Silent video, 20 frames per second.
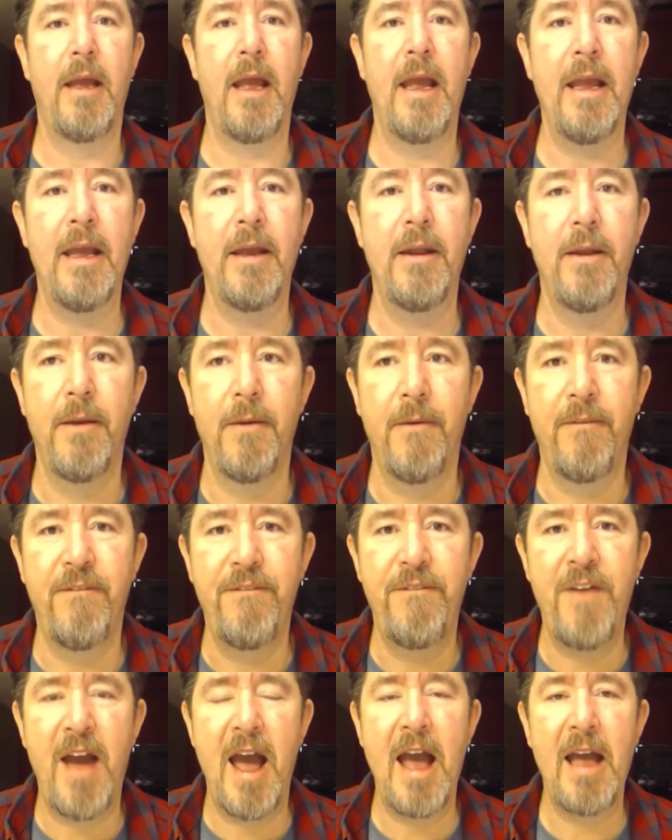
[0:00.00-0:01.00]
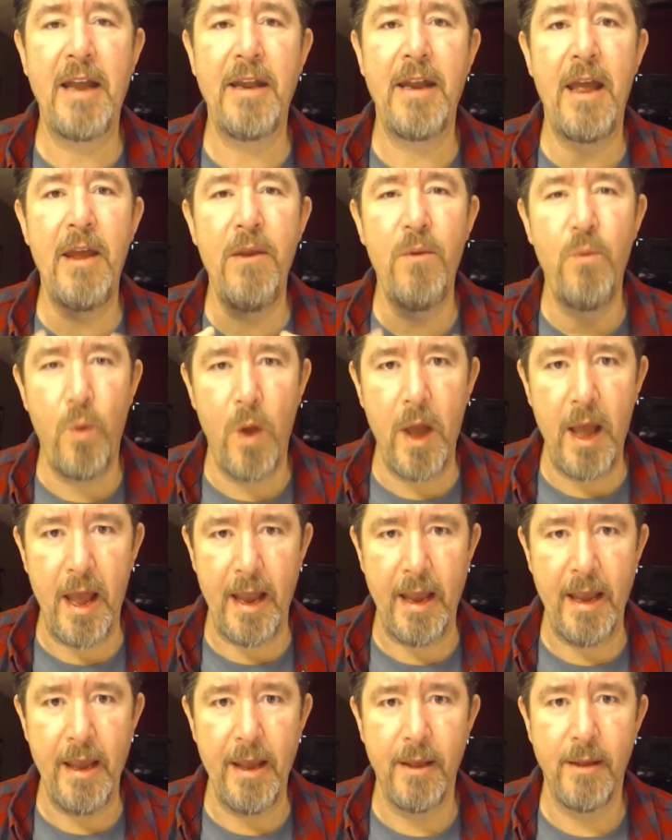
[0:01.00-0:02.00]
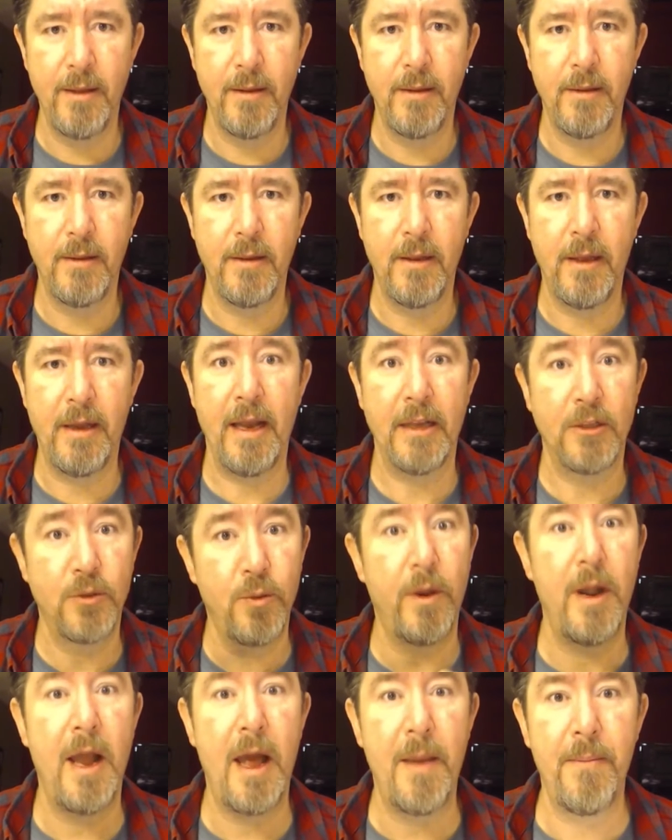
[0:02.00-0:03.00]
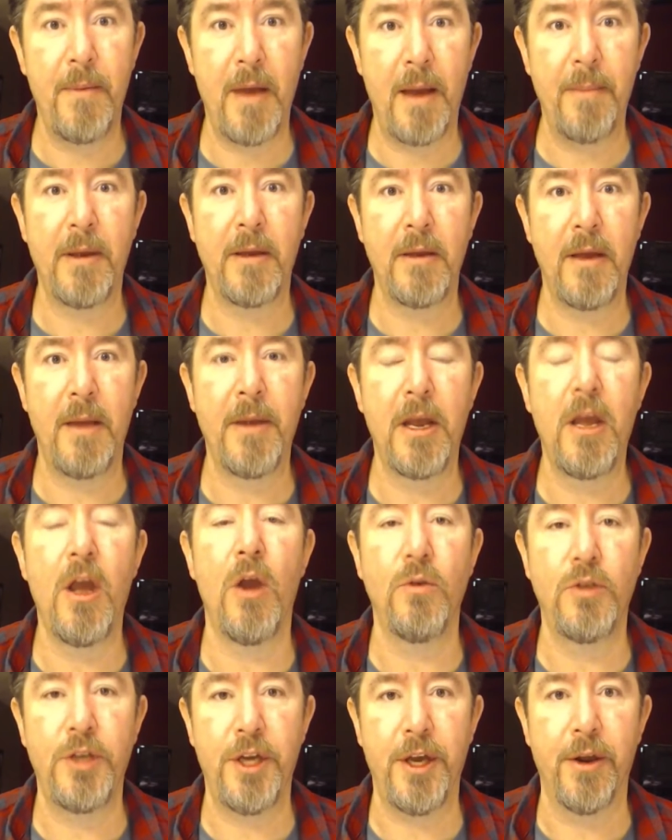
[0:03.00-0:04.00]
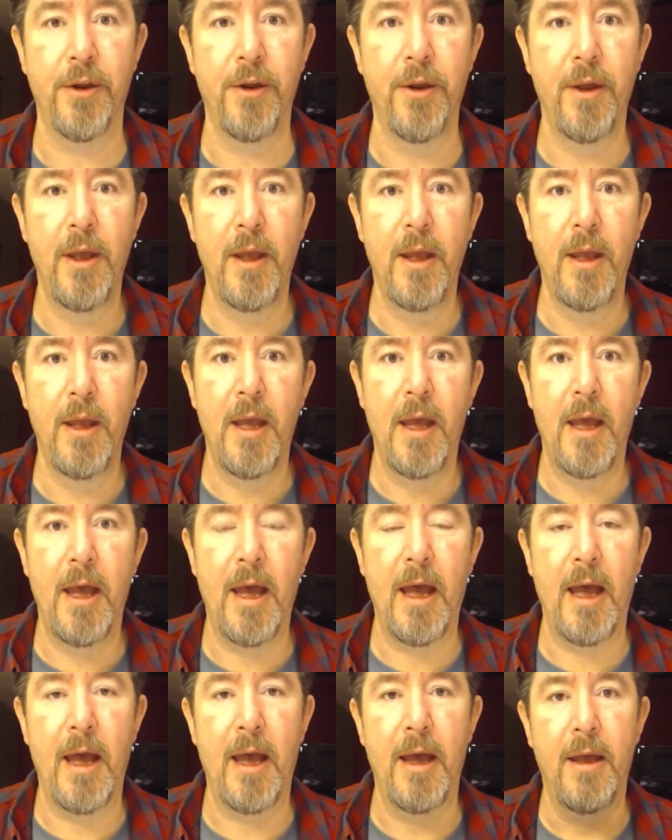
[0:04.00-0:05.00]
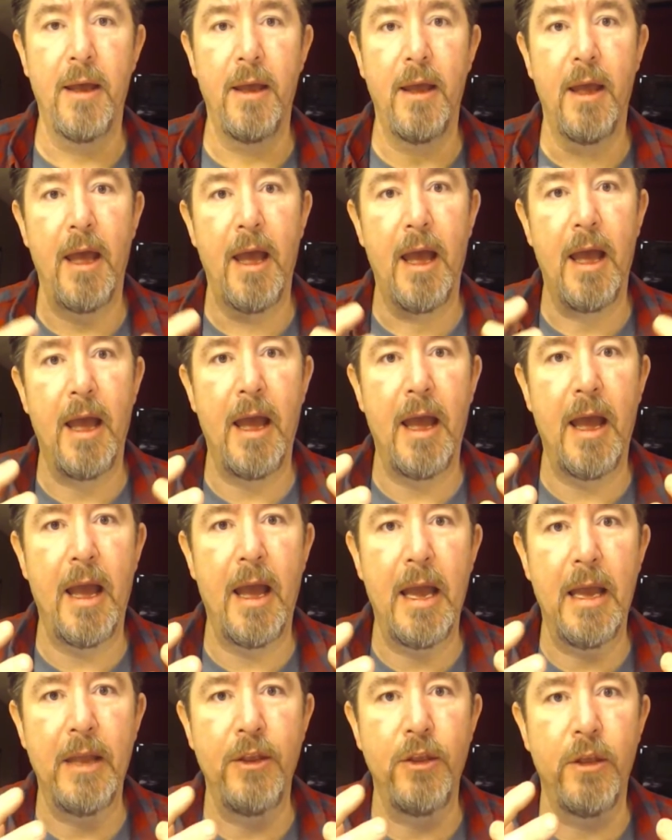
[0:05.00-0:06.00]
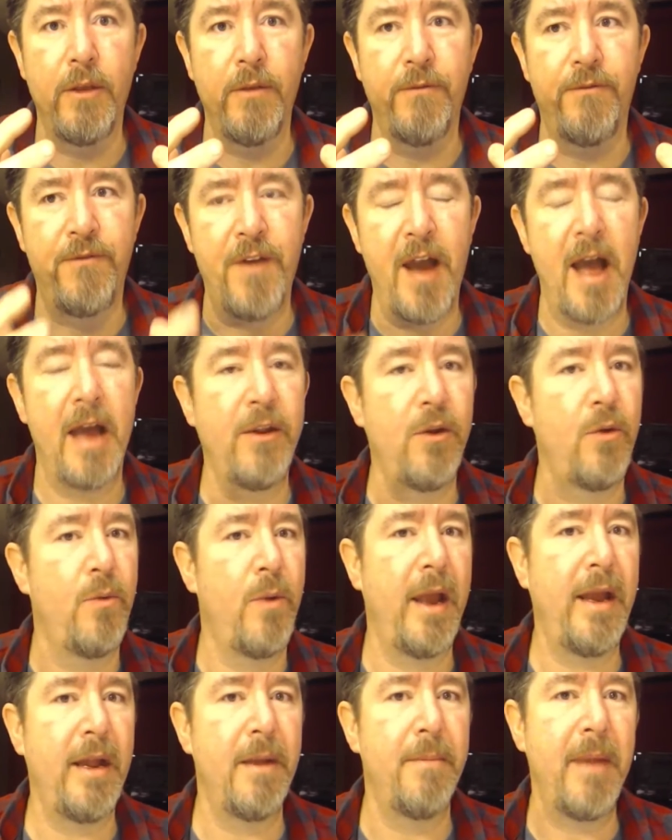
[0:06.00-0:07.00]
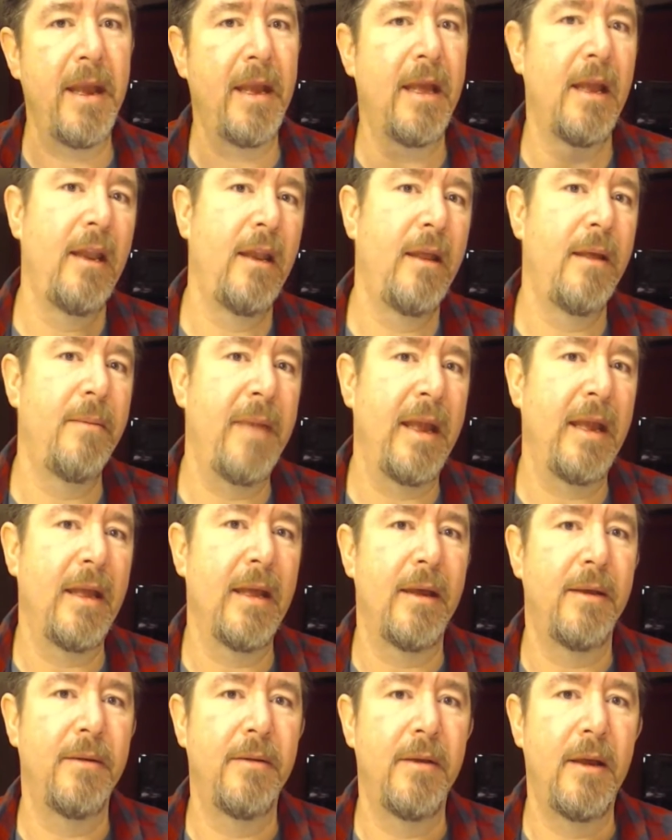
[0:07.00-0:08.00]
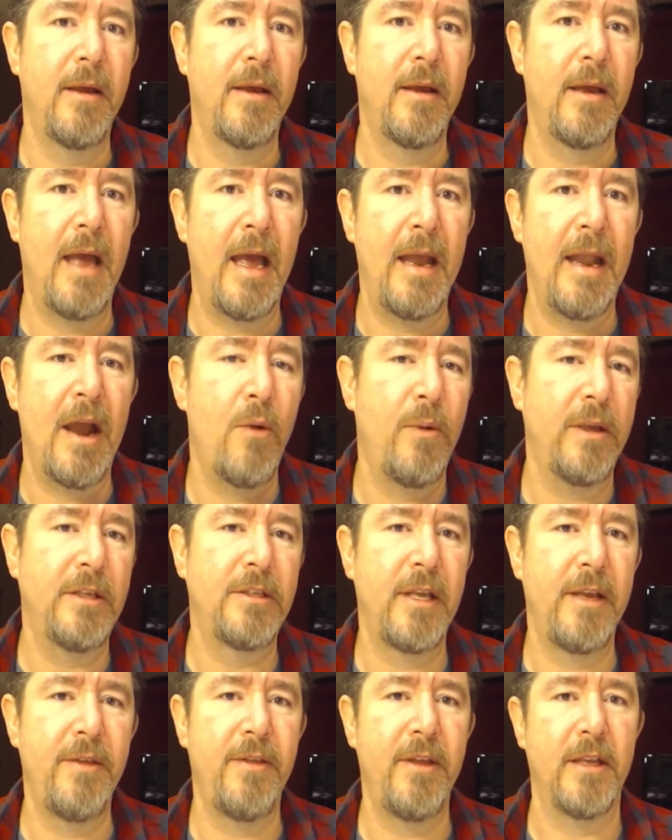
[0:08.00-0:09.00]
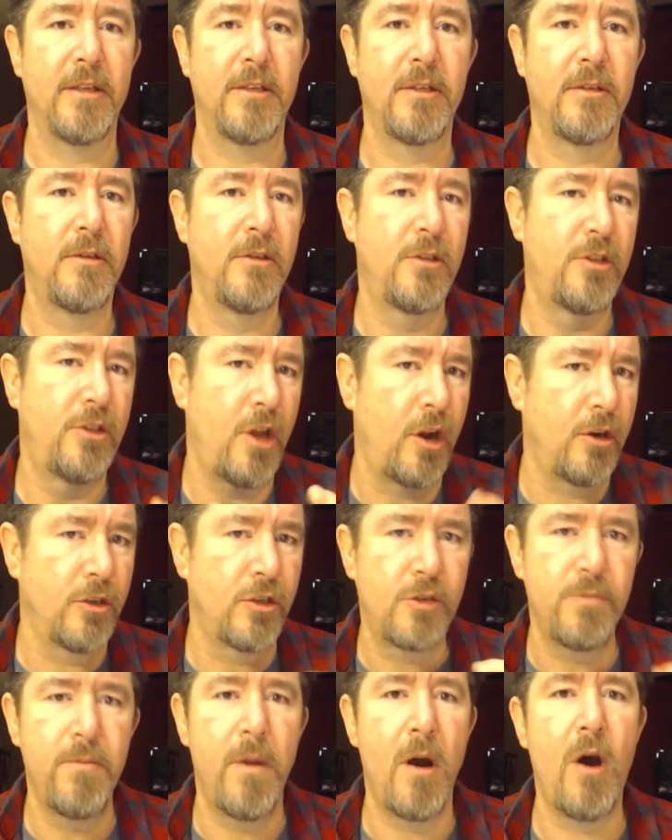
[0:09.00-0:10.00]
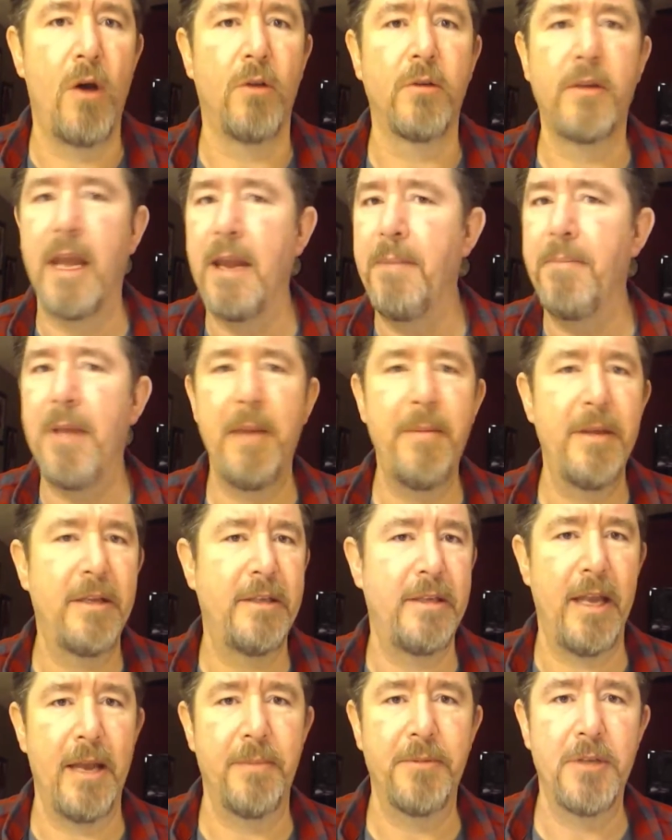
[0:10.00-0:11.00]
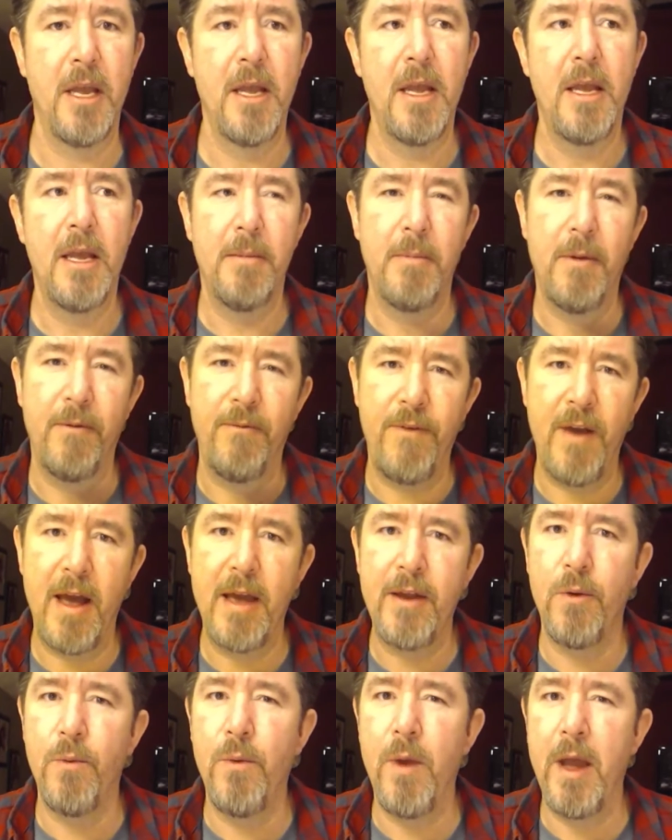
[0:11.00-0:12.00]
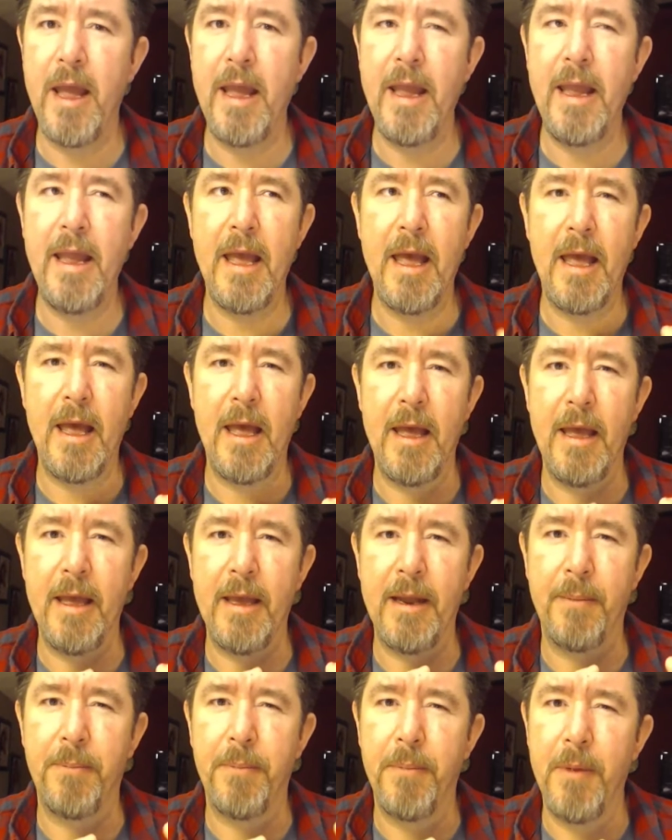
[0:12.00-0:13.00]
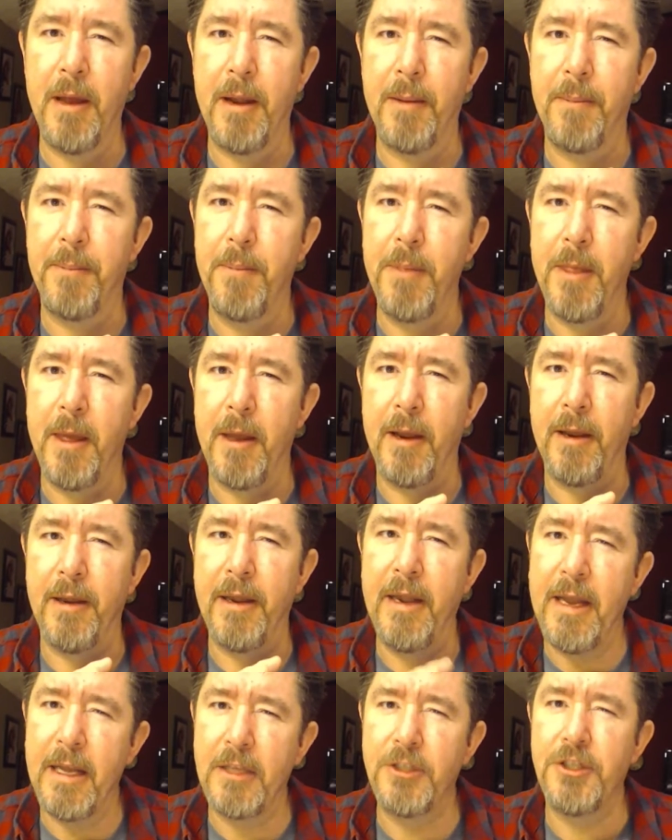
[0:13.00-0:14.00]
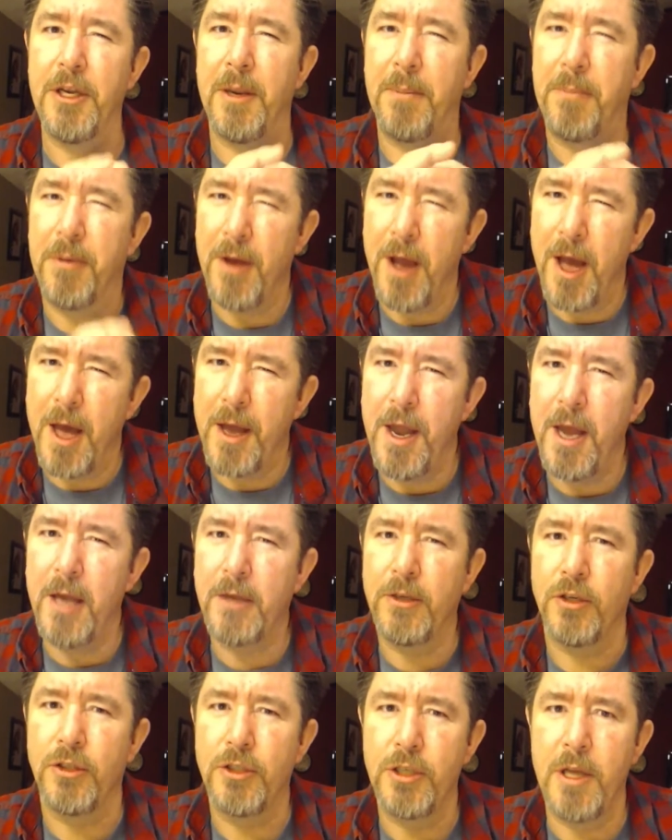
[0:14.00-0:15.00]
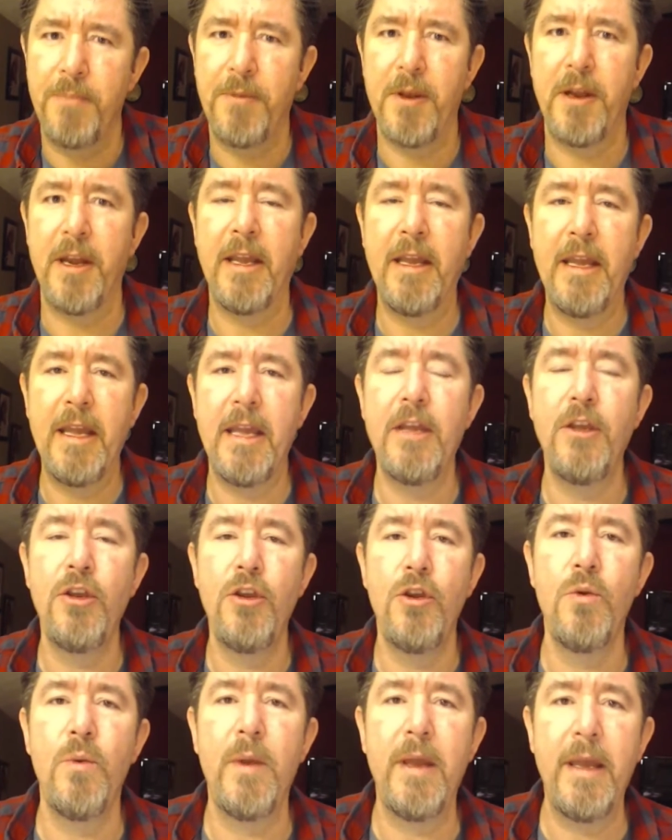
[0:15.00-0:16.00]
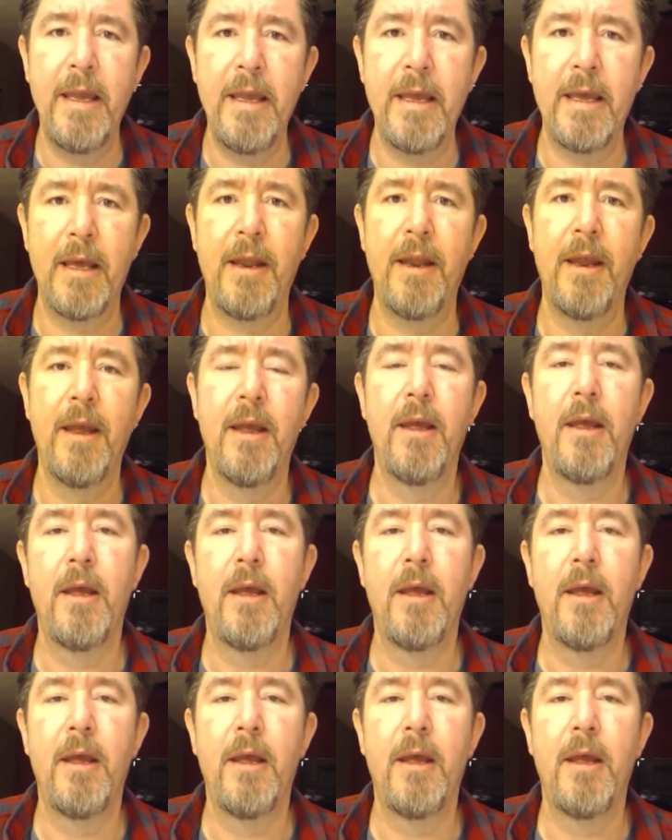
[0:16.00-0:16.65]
and find a way. And that's what I'm a coach here. Find a way to make a. And I always say this: start small, take baby steps, but find a way and a niche and a product or something to get you in